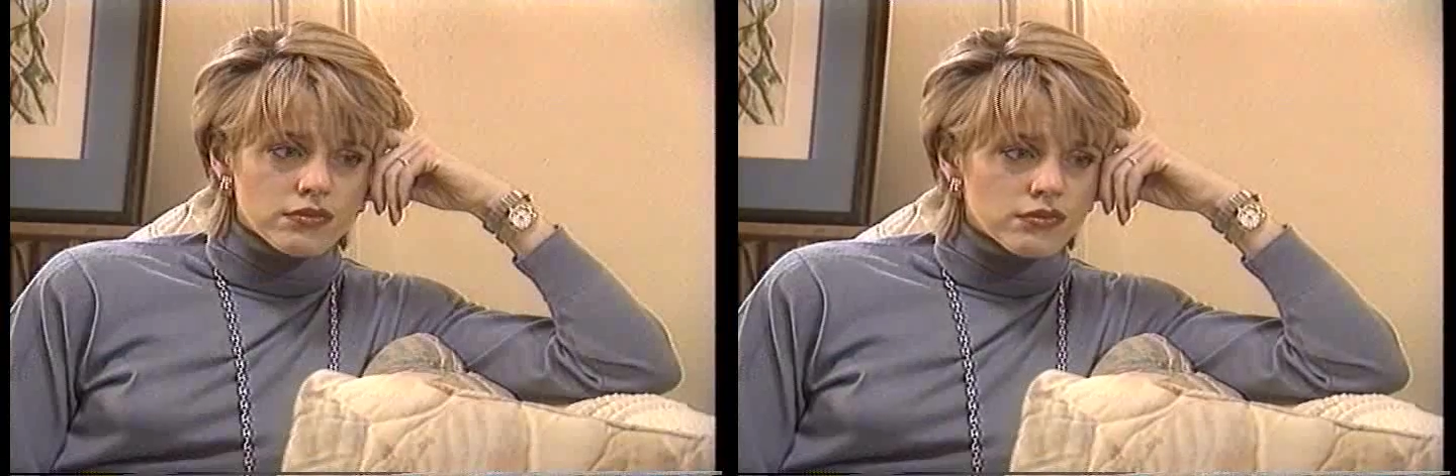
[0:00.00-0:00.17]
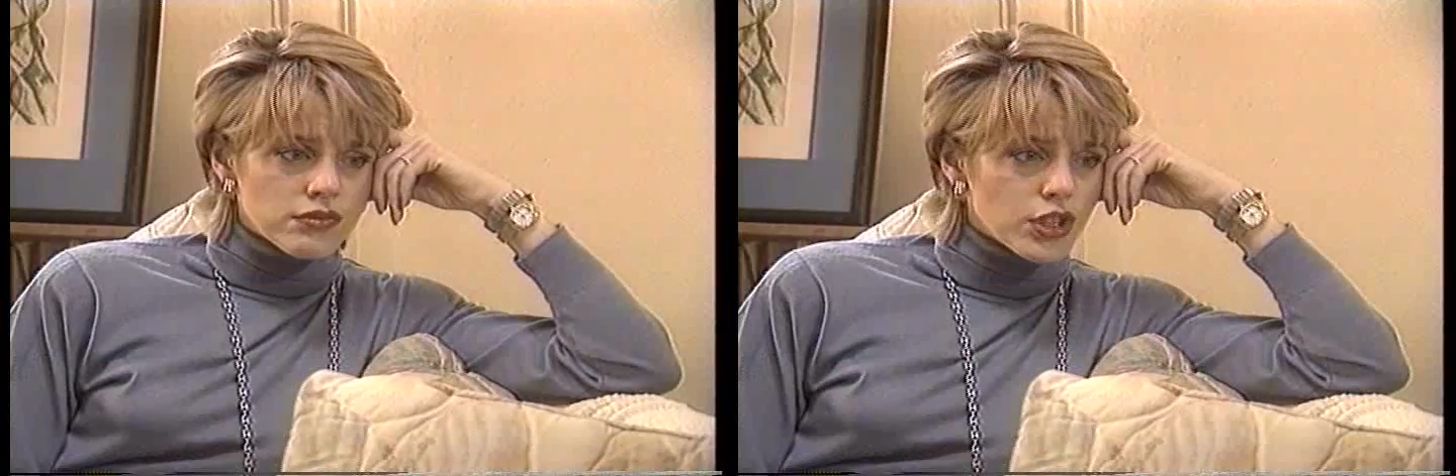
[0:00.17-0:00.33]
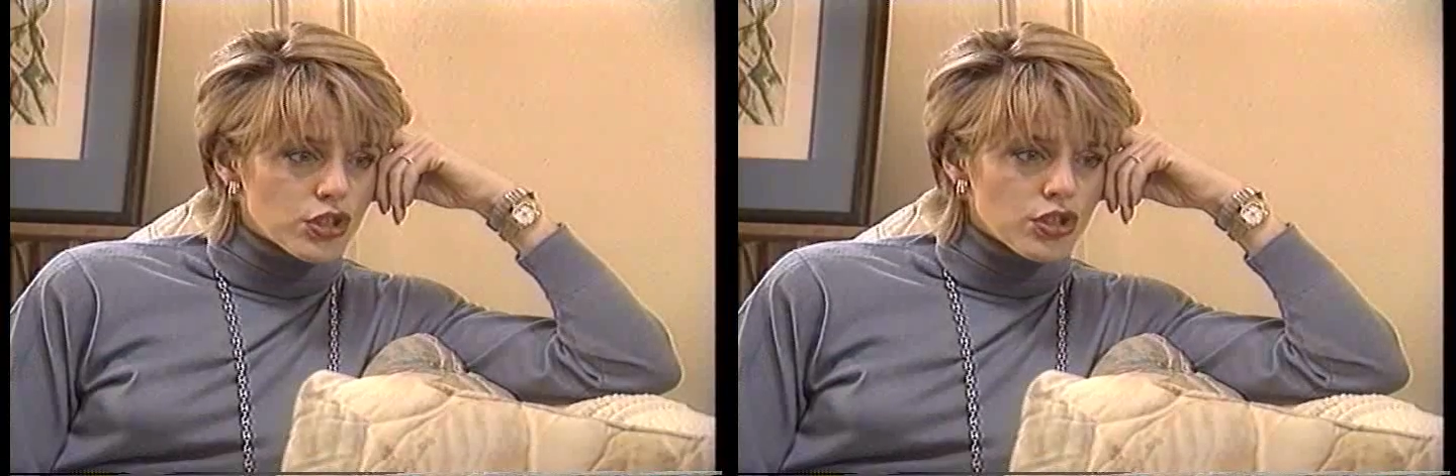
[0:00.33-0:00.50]

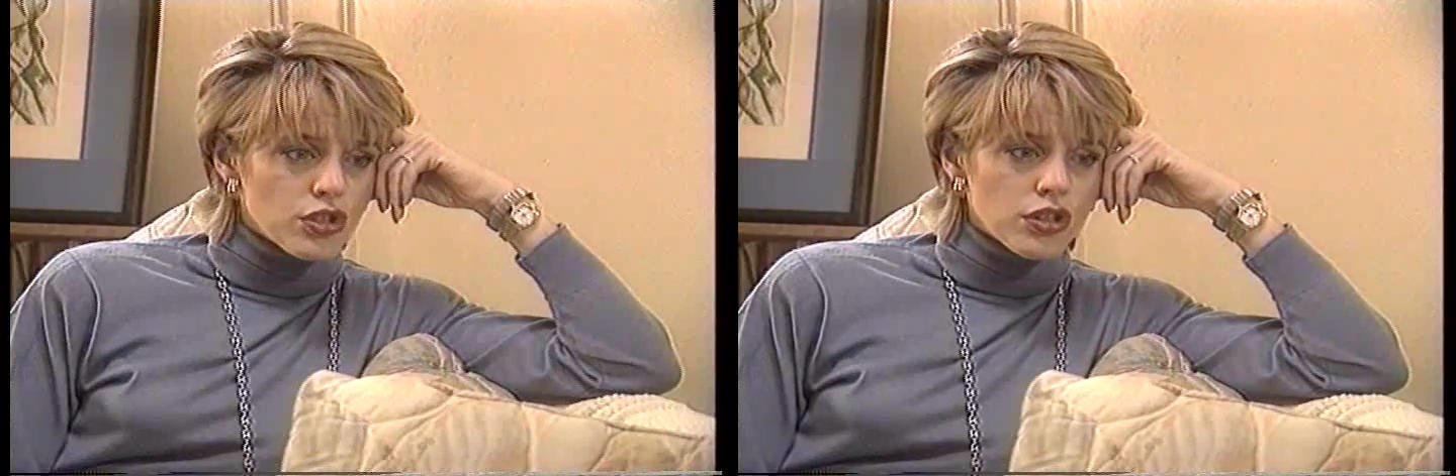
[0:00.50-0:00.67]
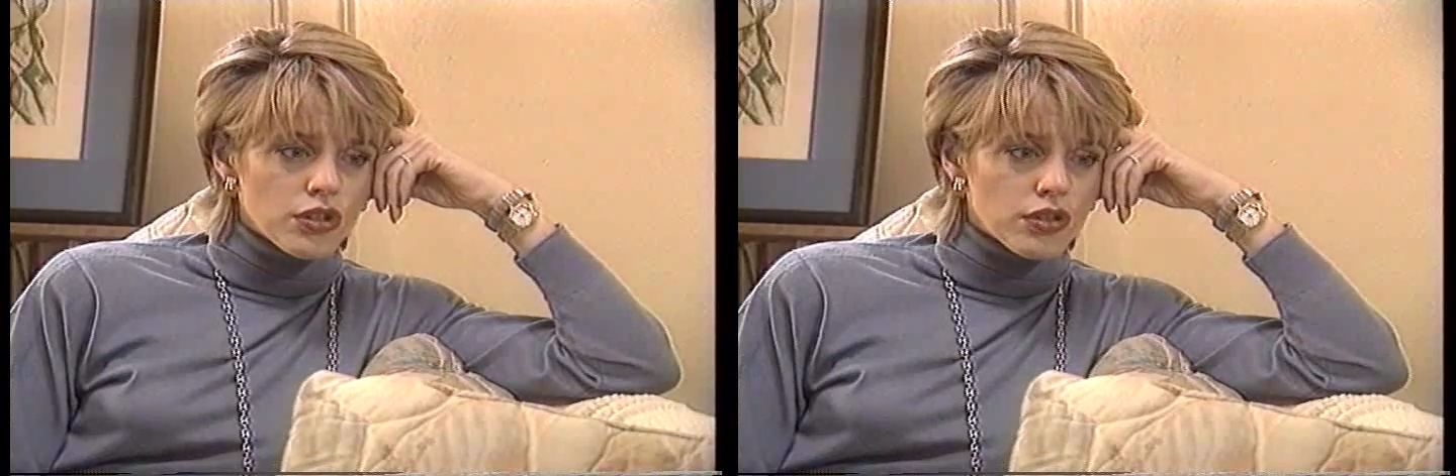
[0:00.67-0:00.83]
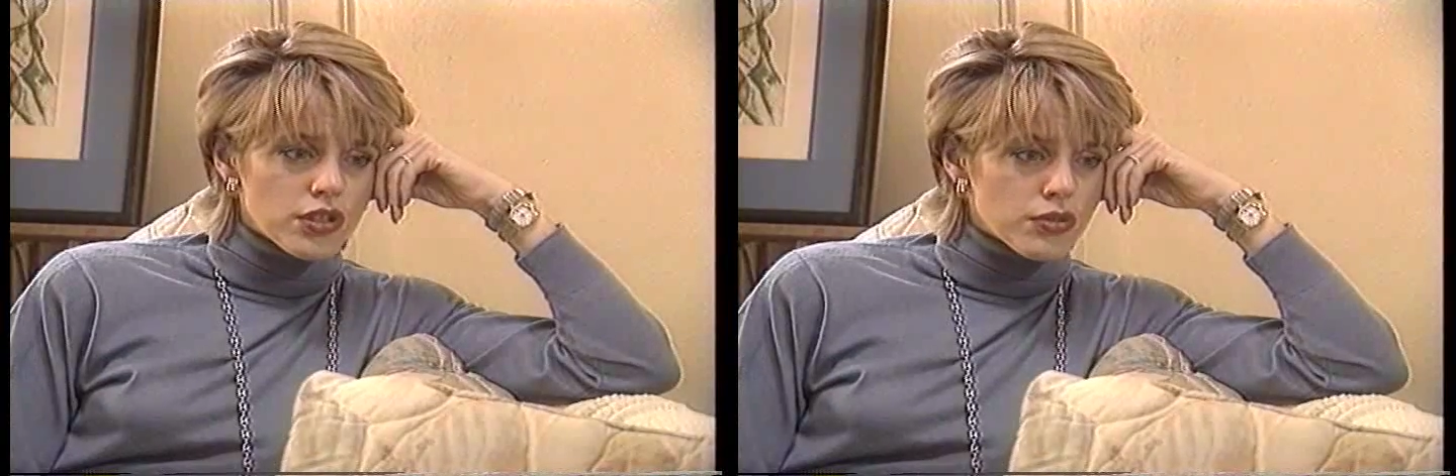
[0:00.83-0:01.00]
Because you
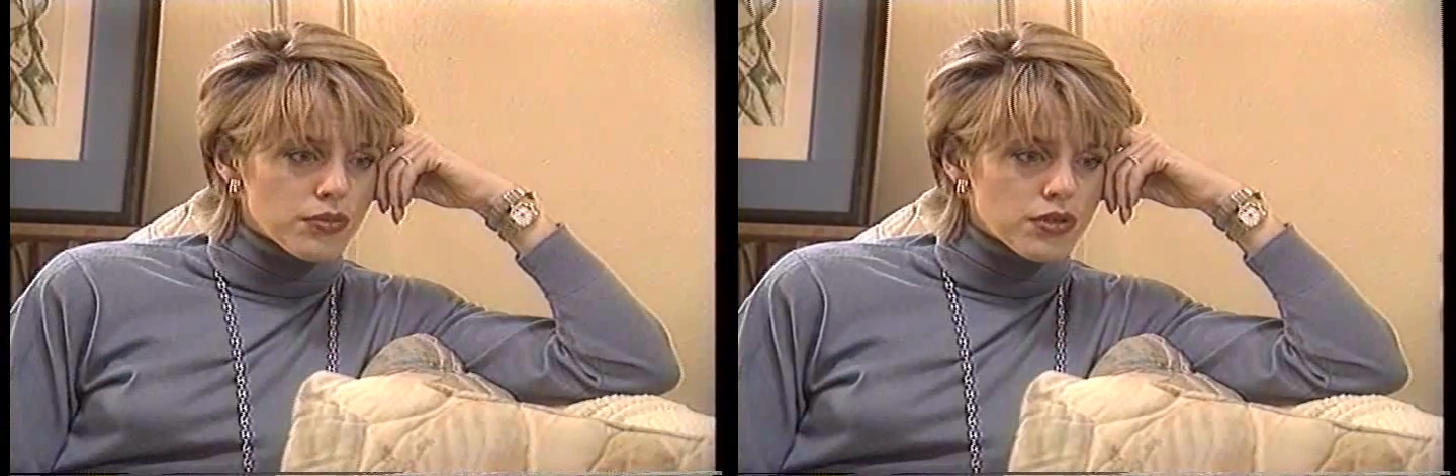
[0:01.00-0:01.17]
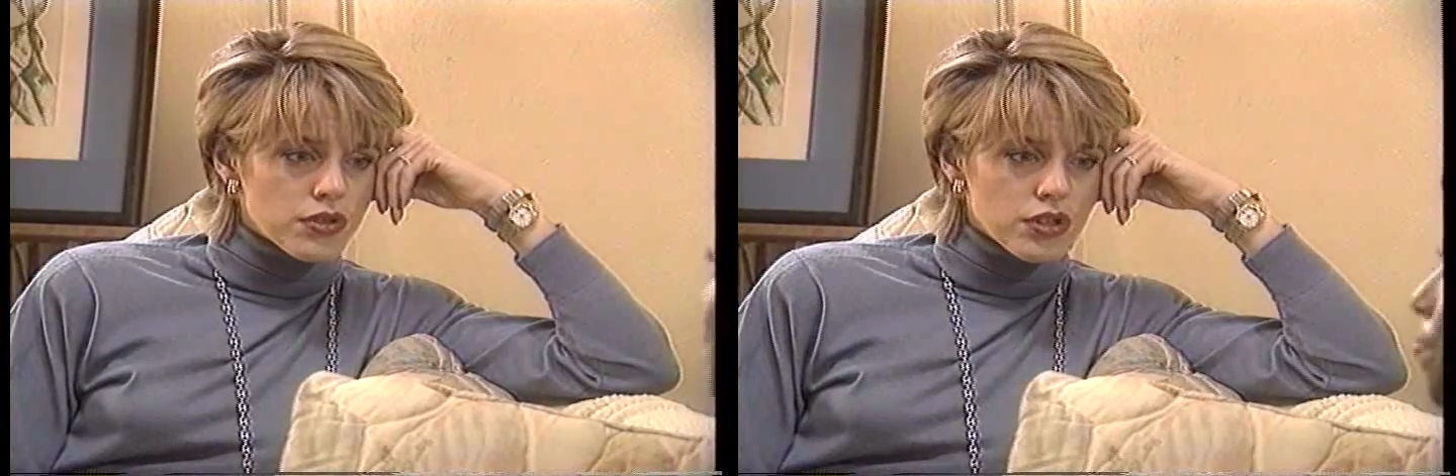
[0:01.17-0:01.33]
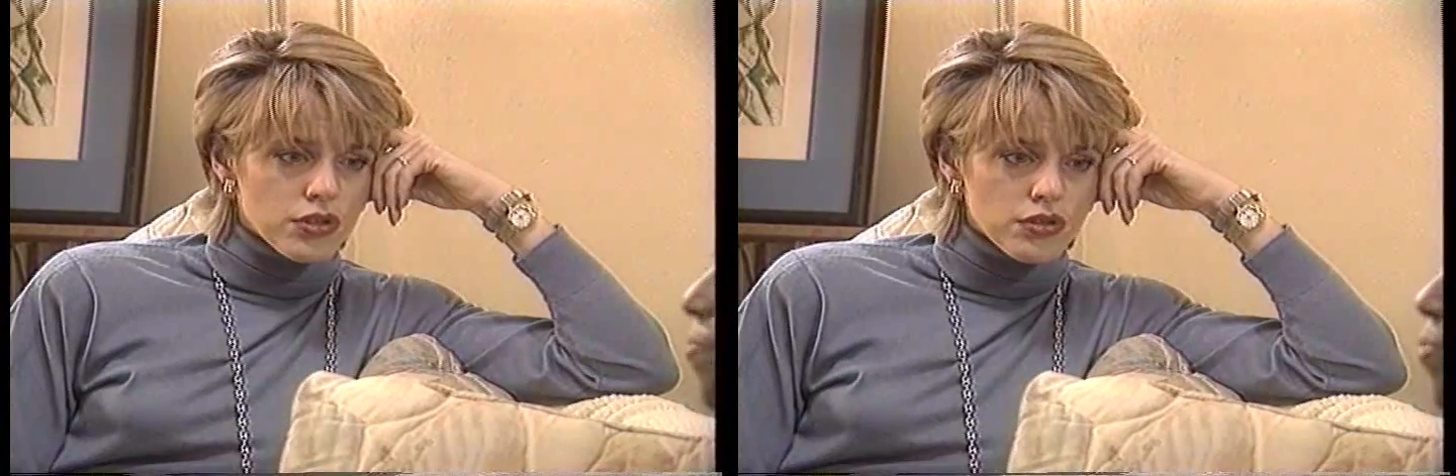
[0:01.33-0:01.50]
knew this
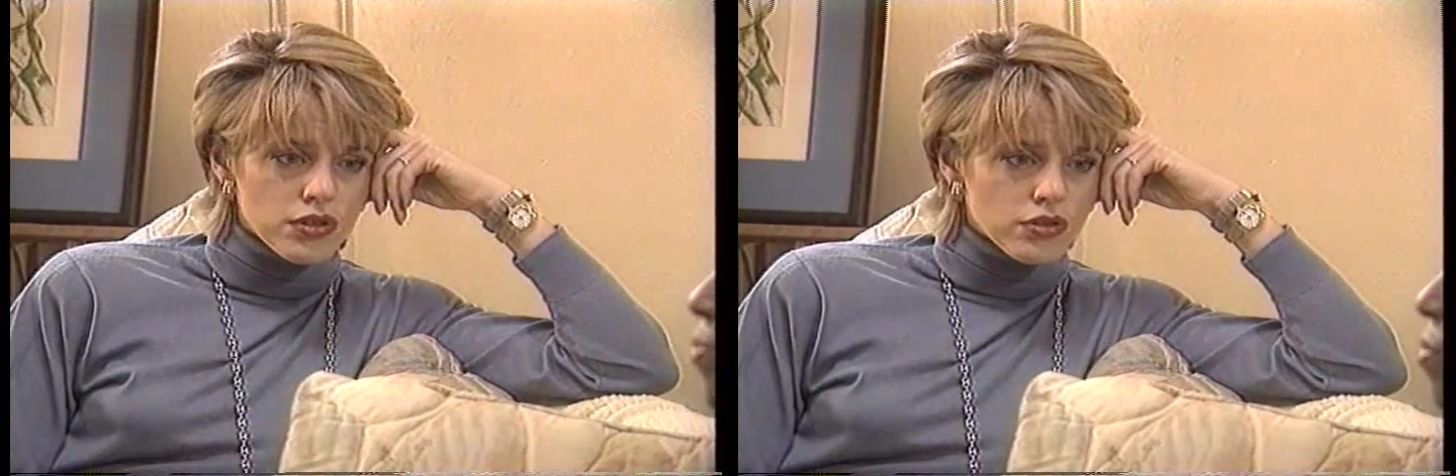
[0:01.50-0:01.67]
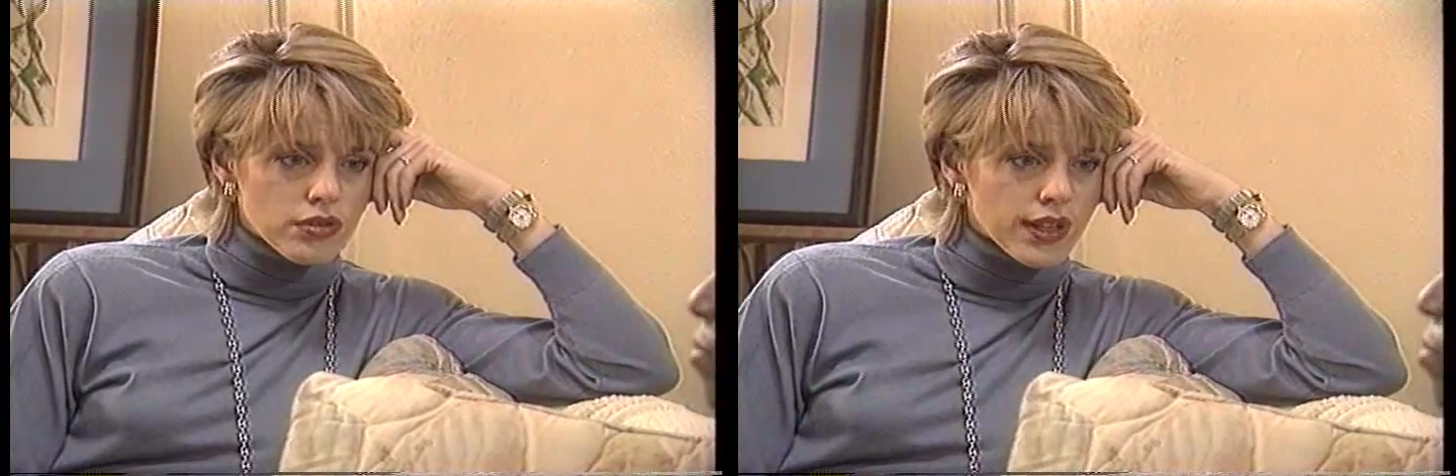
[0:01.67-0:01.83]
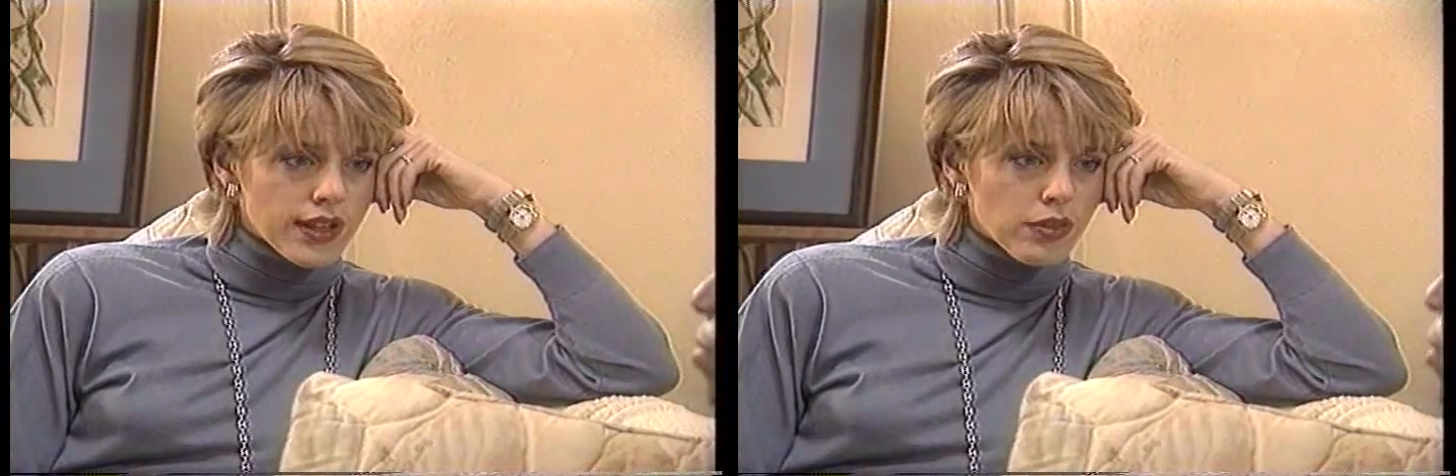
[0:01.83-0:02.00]
was too
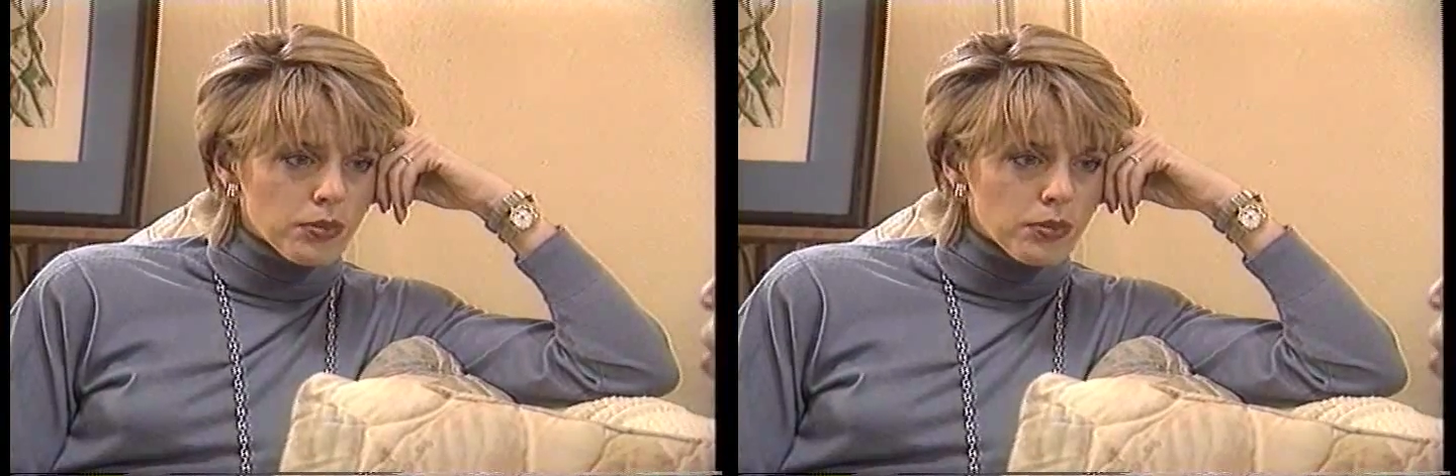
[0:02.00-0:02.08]
soon to have a